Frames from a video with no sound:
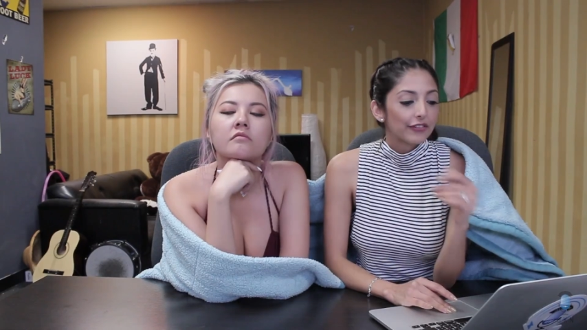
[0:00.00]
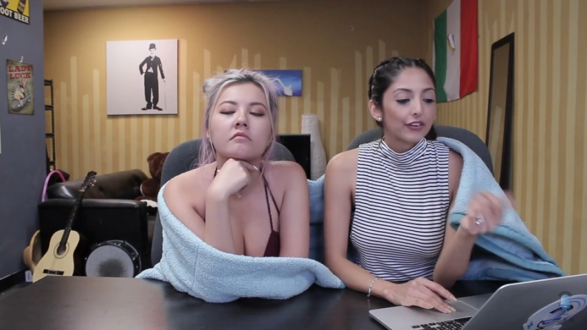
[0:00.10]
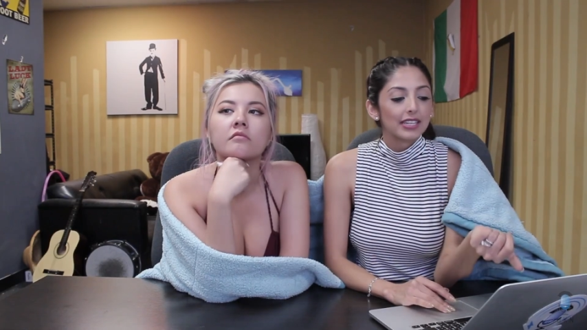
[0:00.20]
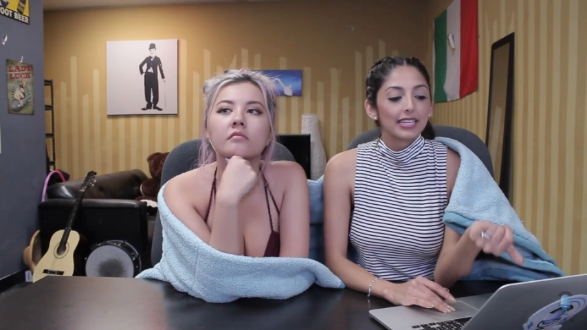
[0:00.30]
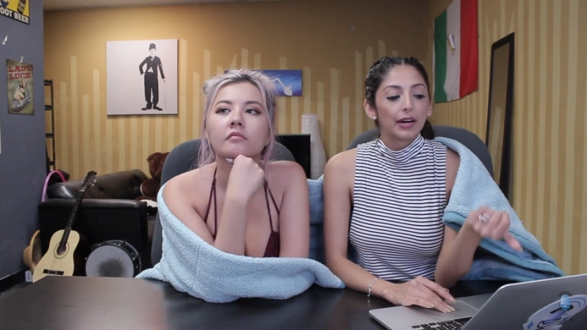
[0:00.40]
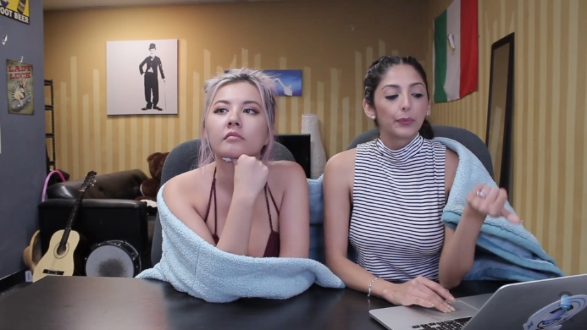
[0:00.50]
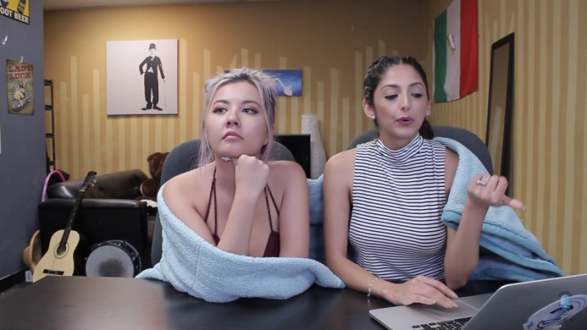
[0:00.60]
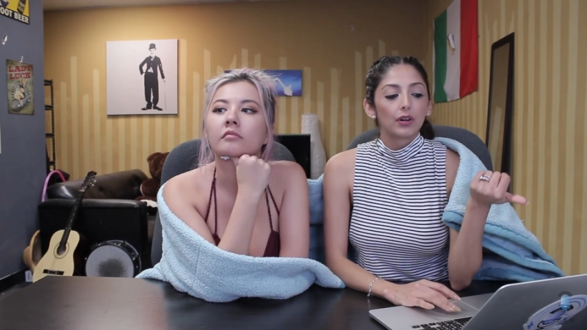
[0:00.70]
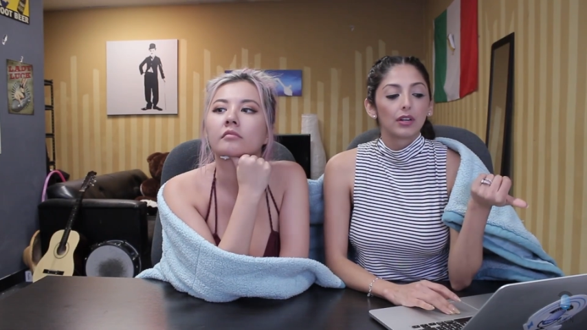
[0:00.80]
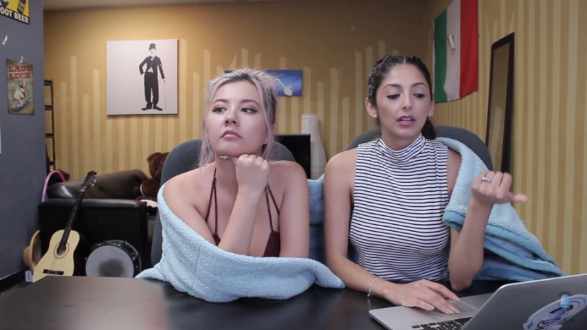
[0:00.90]
Speaker 1: like for example,
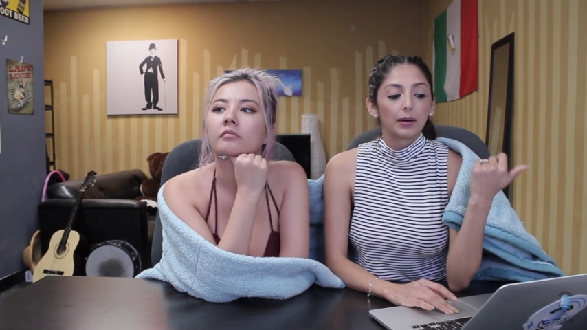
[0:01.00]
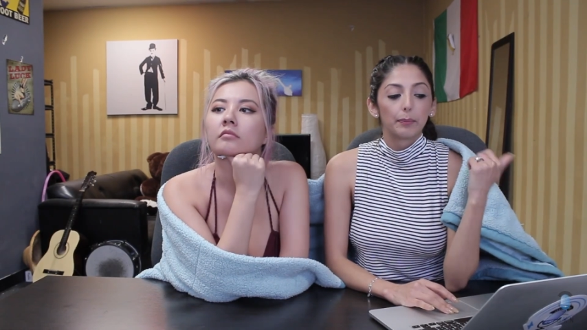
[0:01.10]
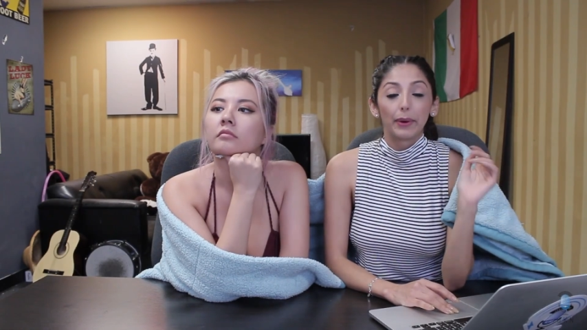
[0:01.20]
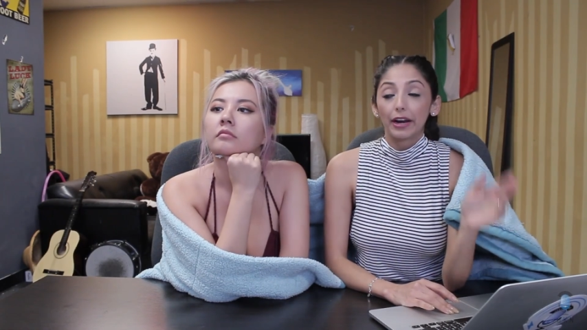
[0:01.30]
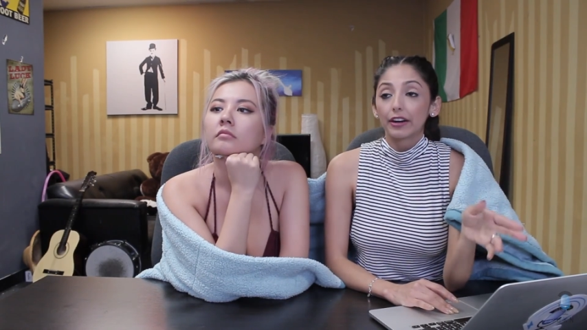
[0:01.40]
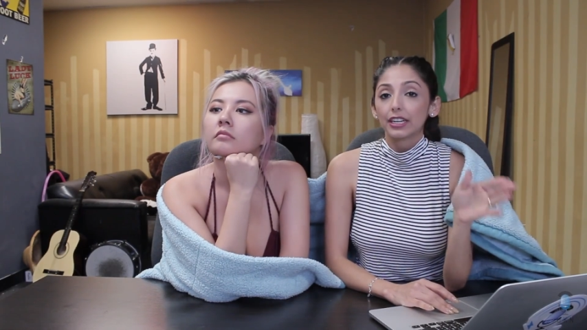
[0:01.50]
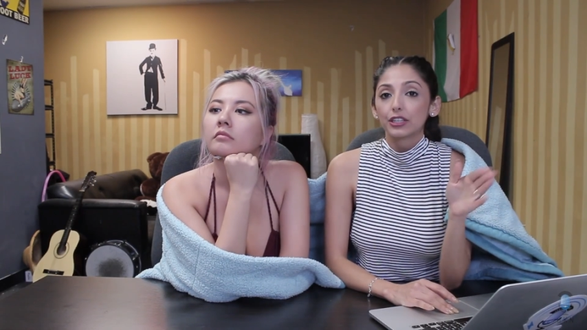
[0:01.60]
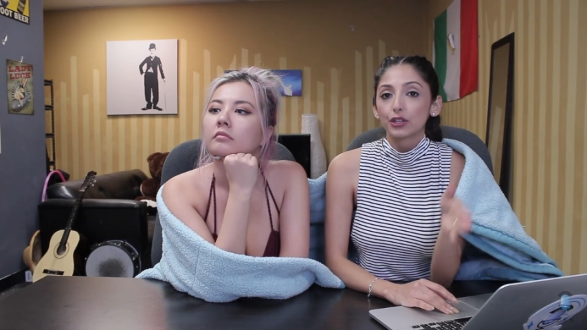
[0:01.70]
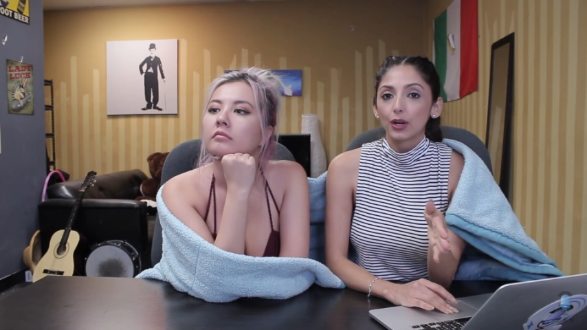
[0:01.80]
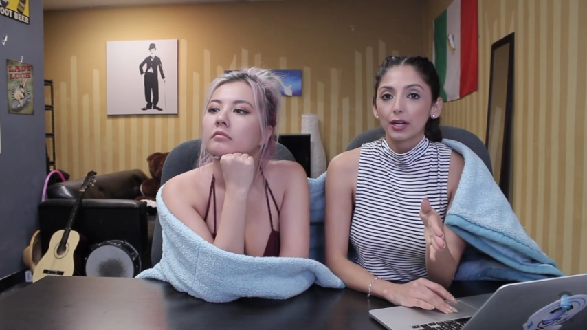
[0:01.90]
a
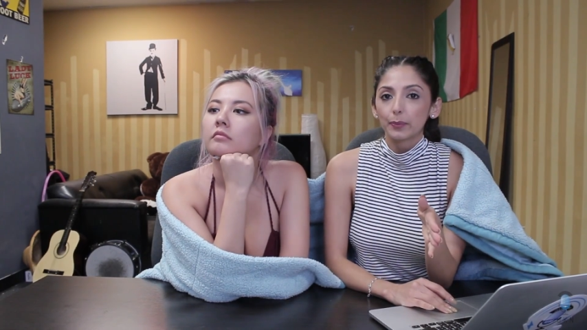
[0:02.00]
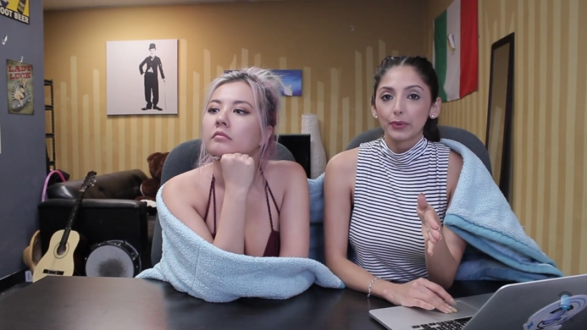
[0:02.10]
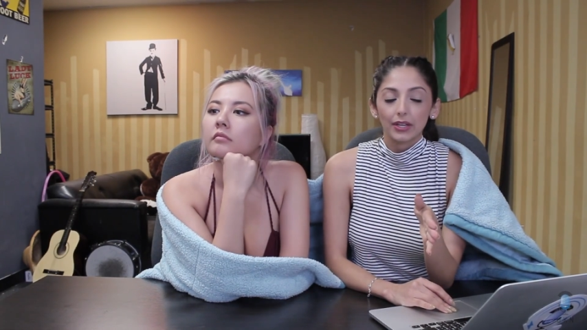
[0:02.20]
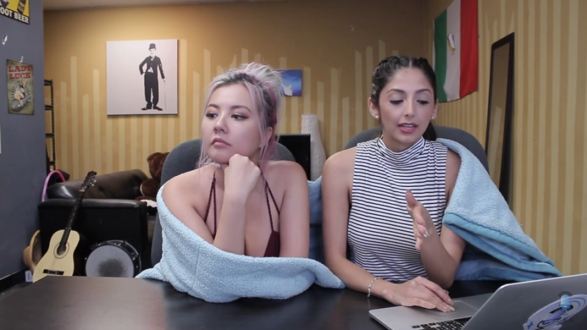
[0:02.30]
Baron Trump.